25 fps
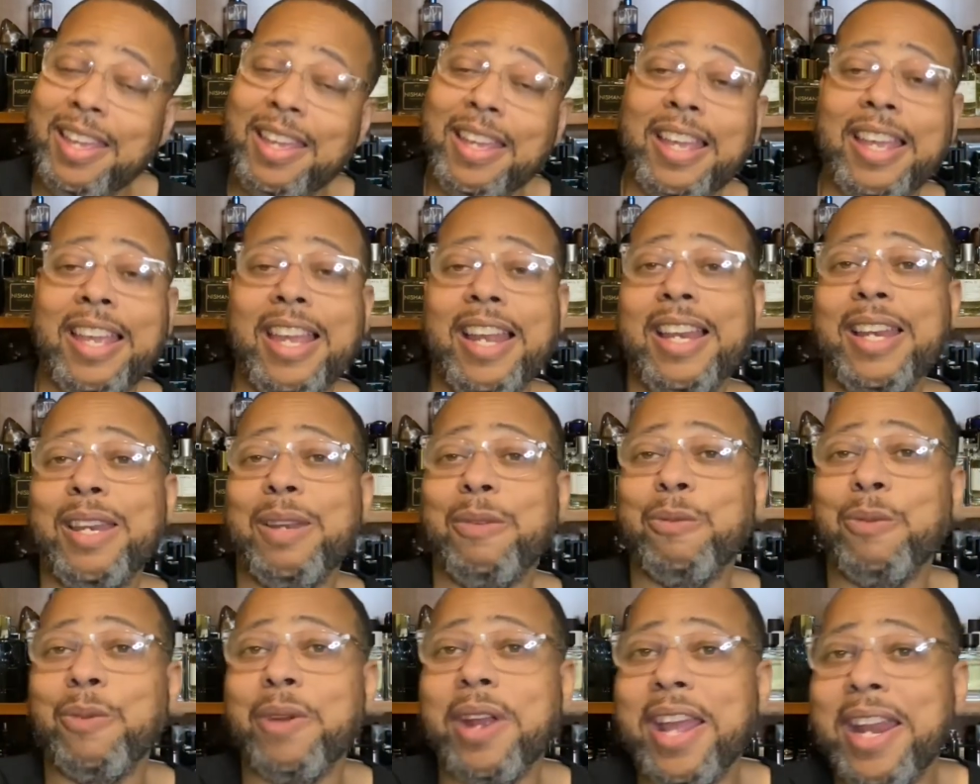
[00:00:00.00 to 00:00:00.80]

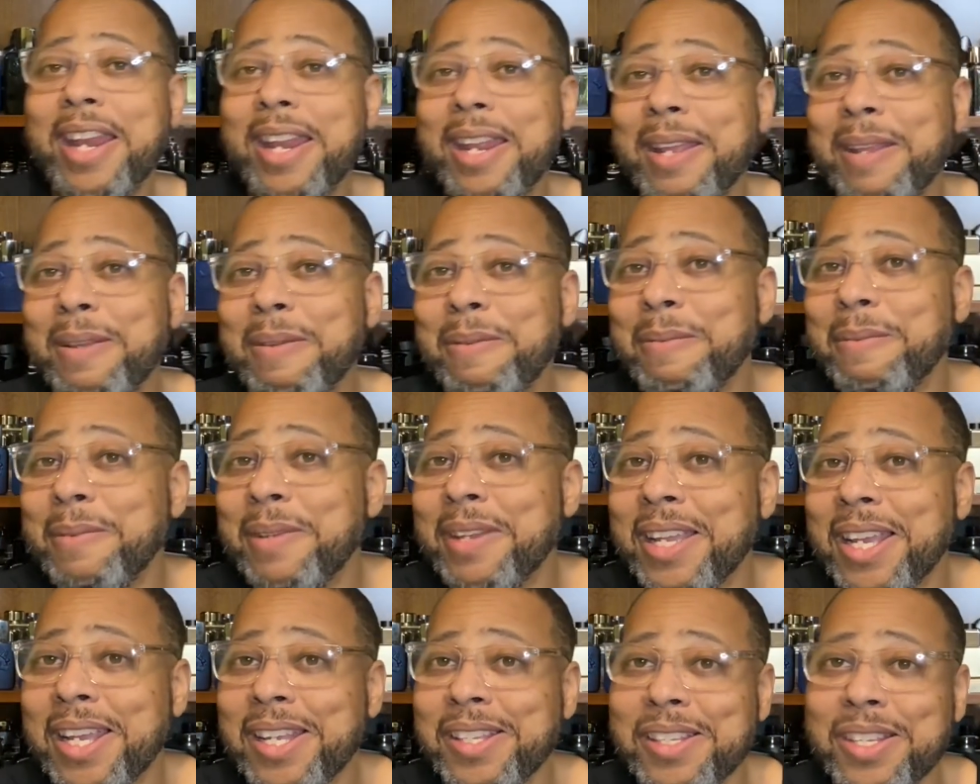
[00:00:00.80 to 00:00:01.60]
getting ready,
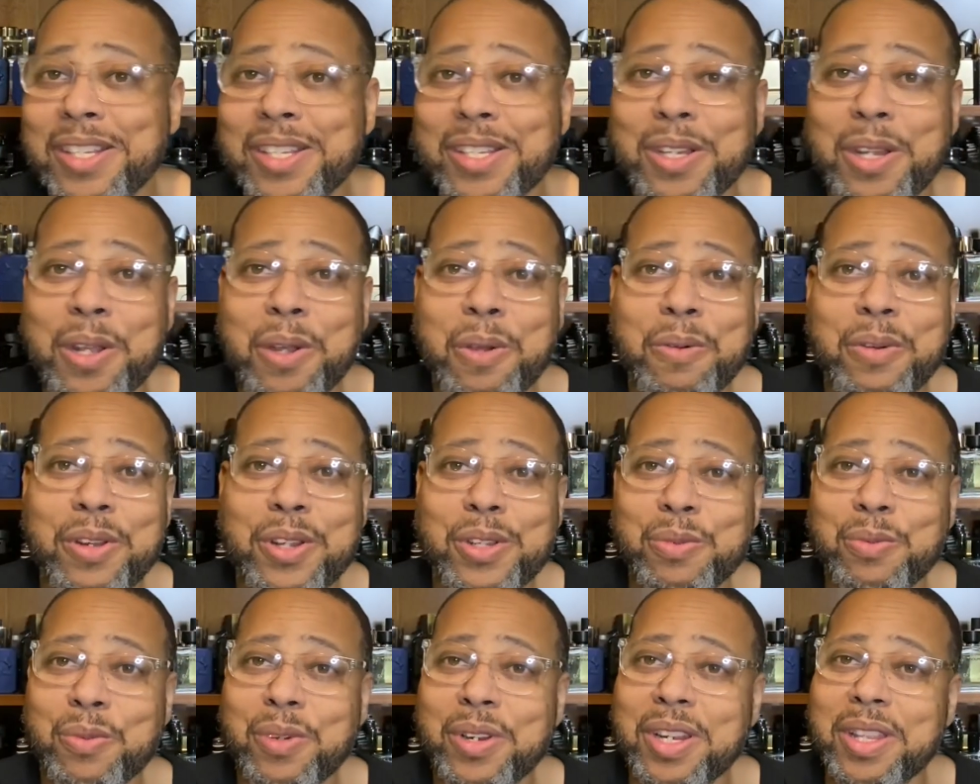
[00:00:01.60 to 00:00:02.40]
because it's known
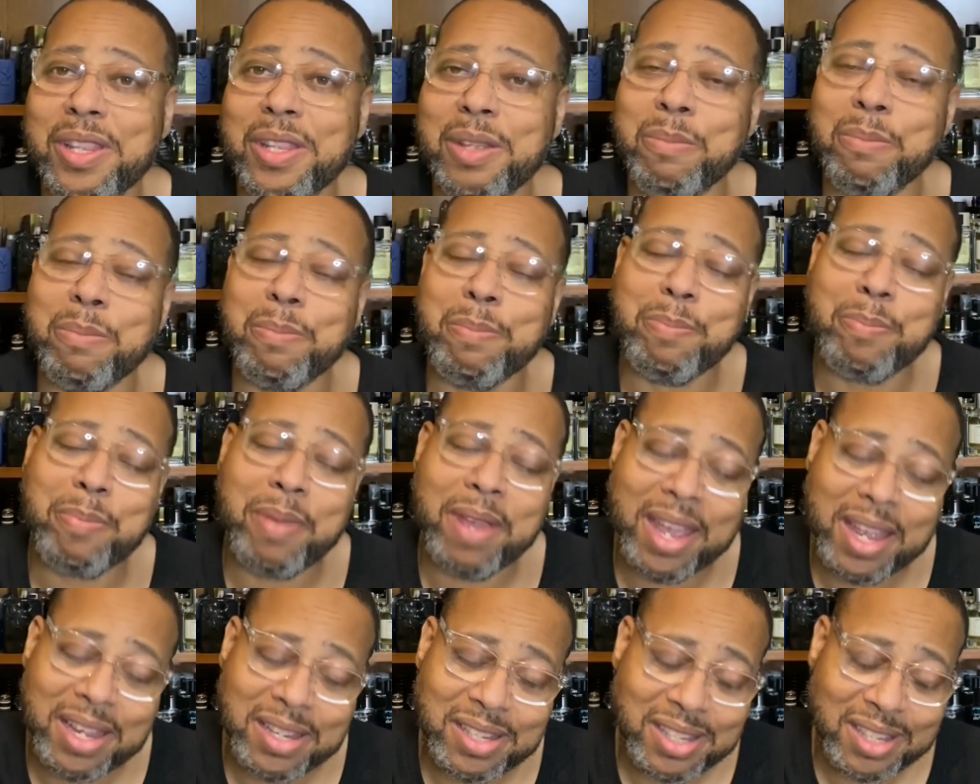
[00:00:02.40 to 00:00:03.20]
as one of the
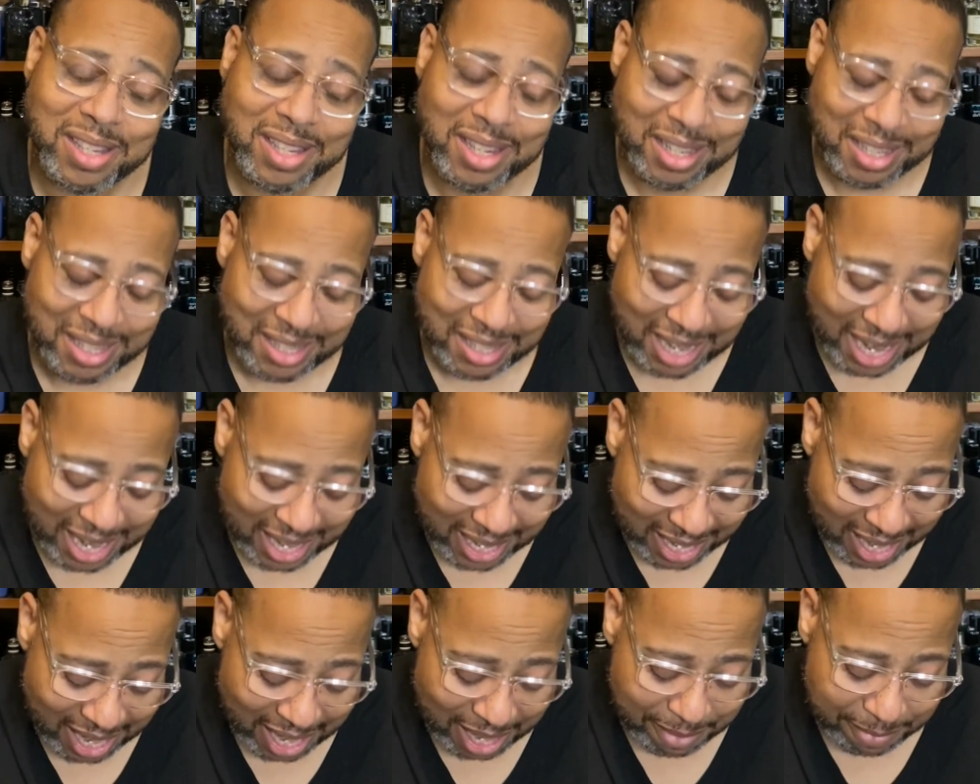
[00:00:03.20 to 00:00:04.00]
best
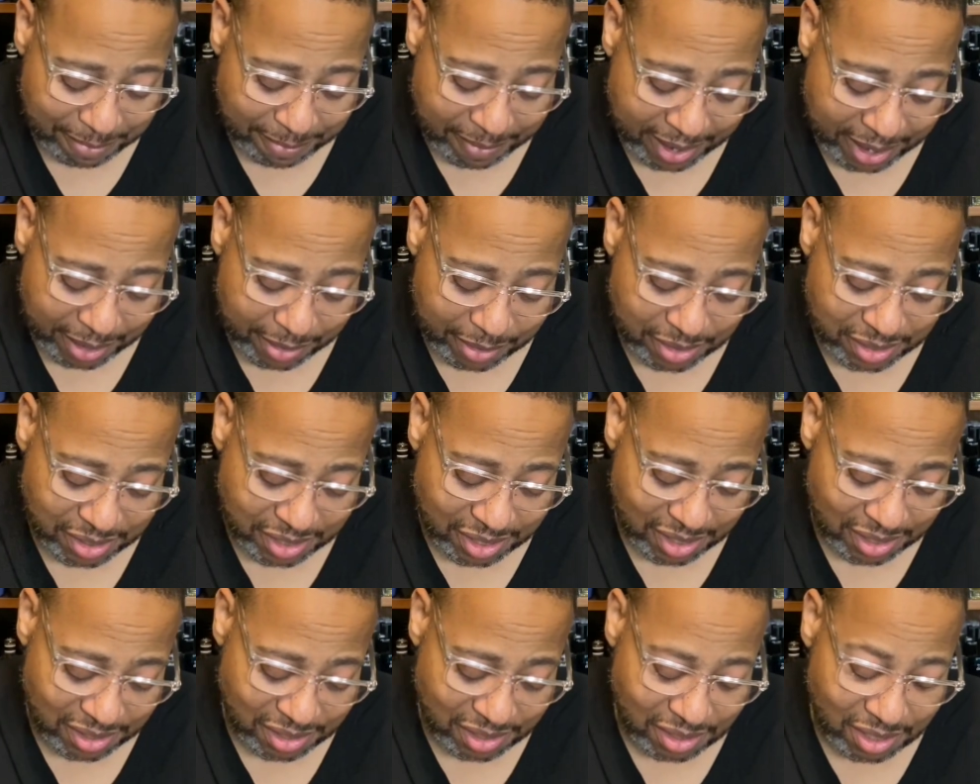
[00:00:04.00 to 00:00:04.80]
date night
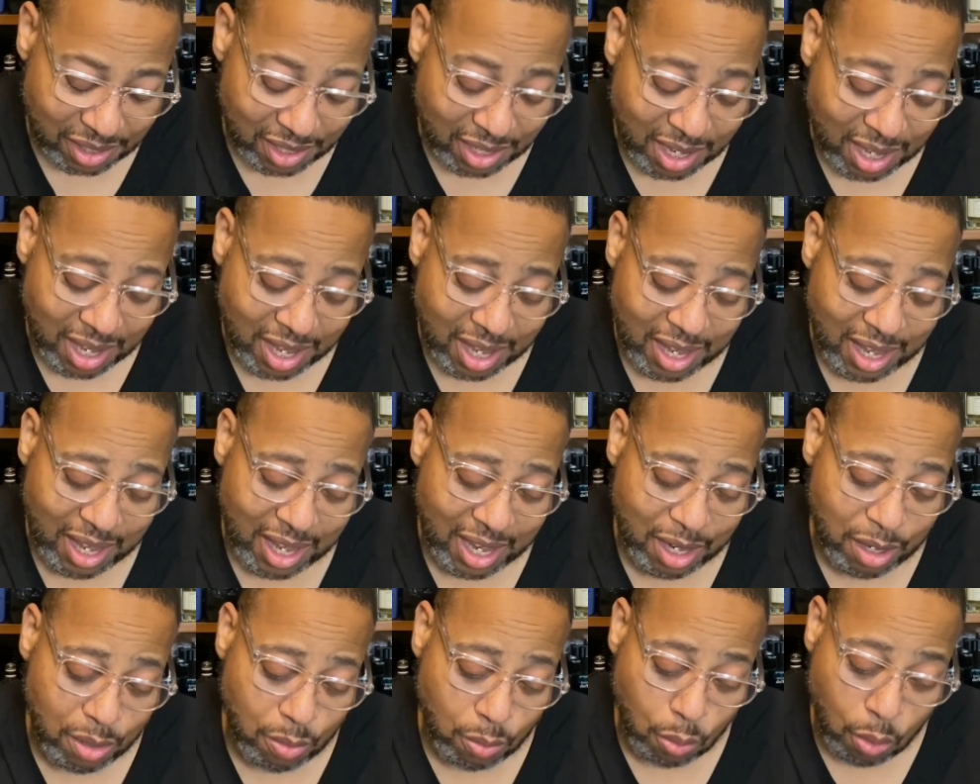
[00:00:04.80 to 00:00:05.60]
fragrances
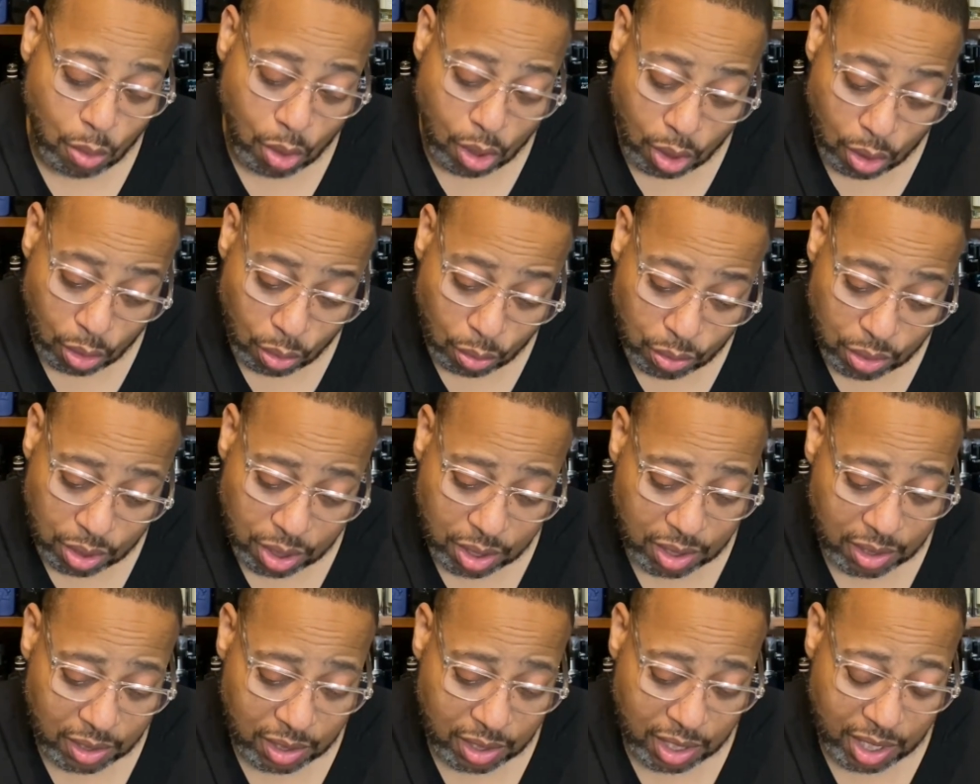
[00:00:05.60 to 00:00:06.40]
in the world,
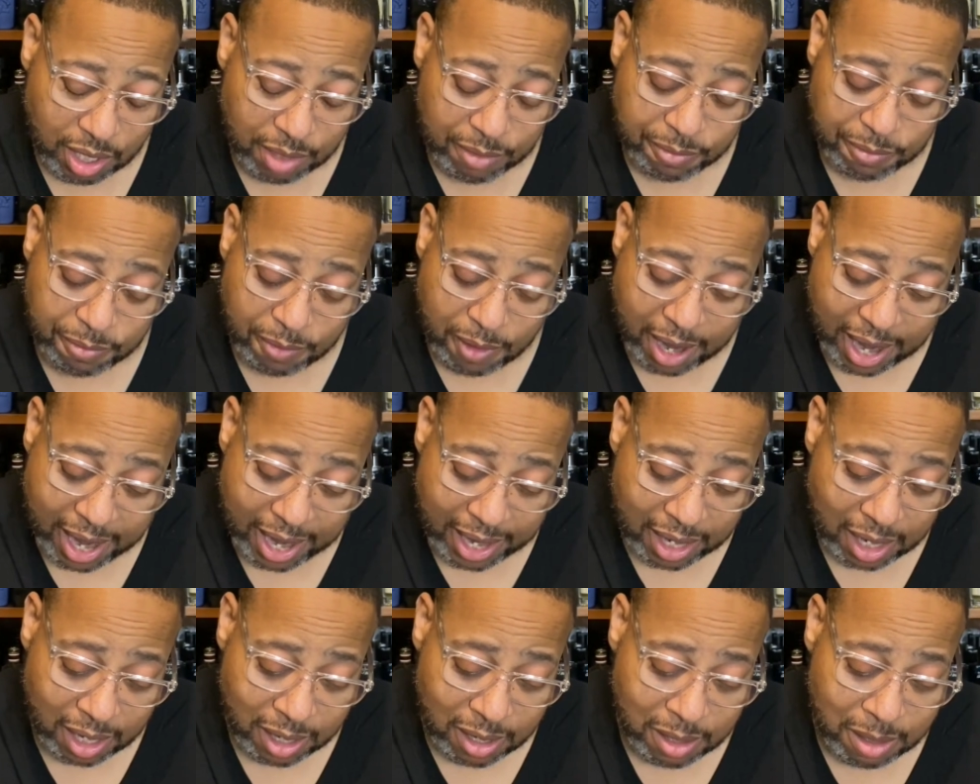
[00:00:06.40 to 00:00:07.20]
in
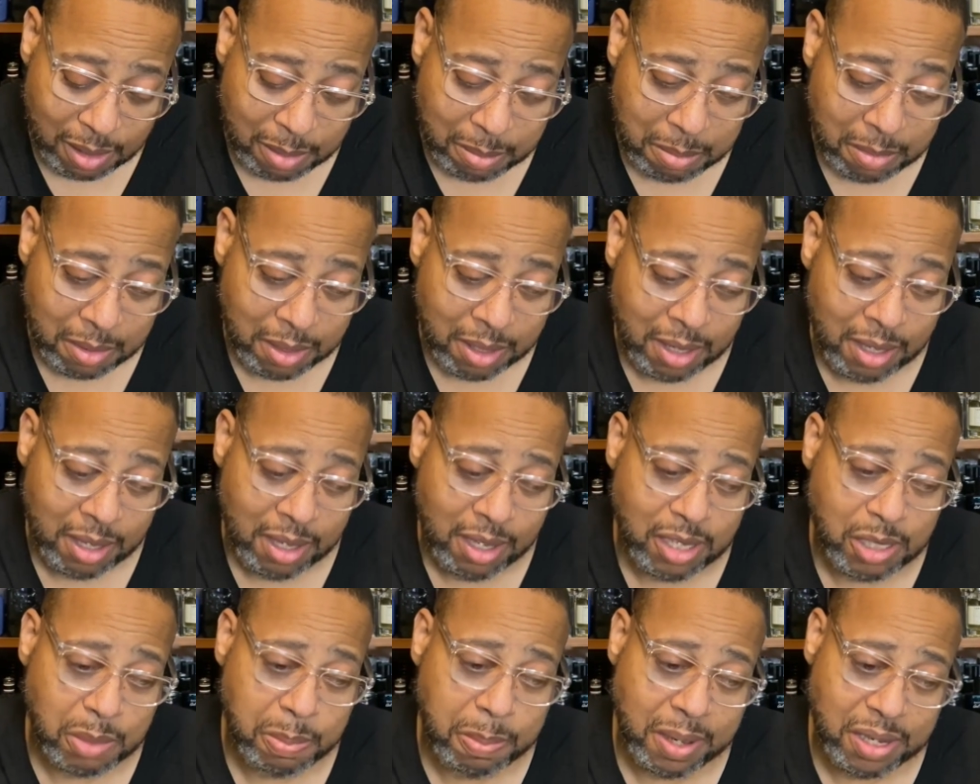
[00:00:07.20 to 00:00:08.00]
Fragcom,
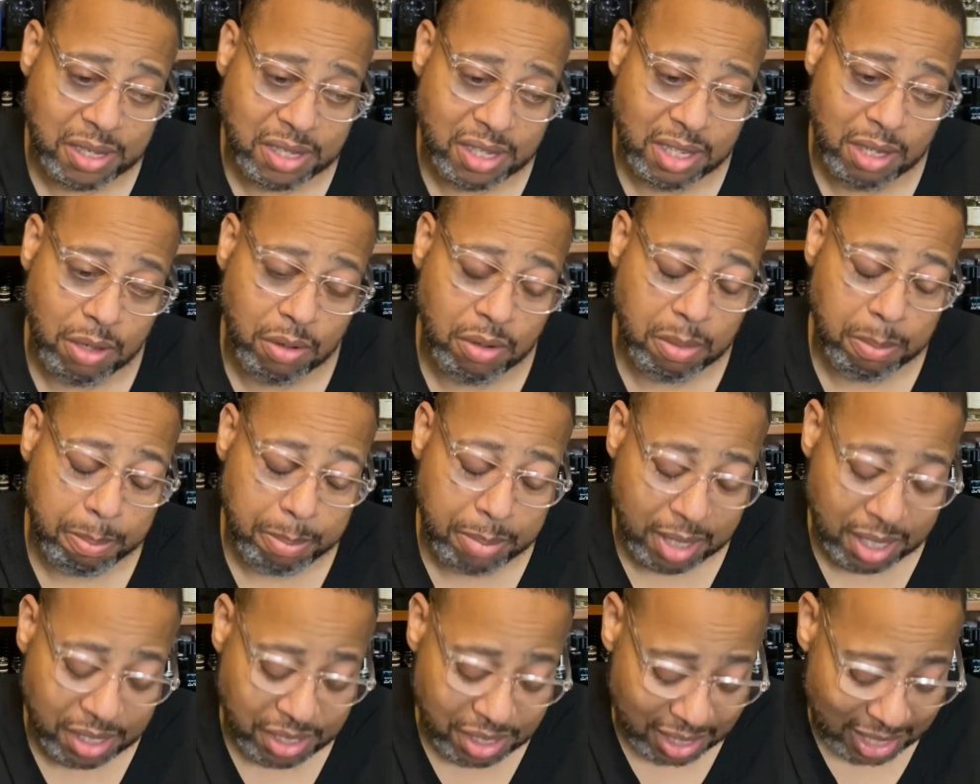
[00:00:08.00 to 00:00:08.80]
especially on a
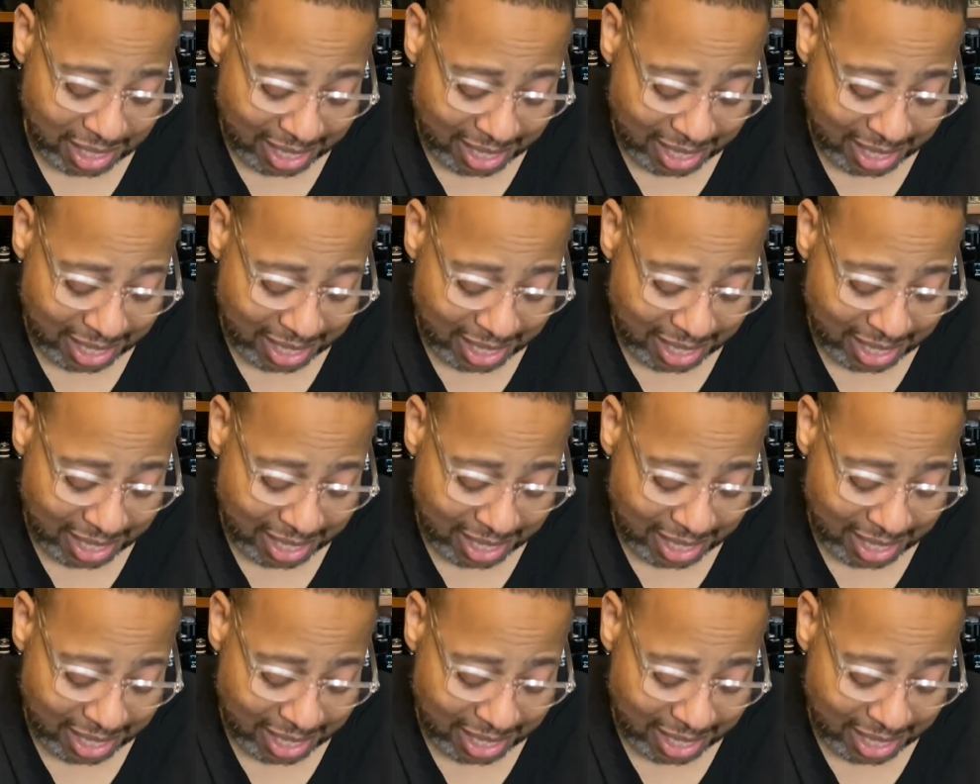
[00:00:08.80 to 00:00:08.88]
budget.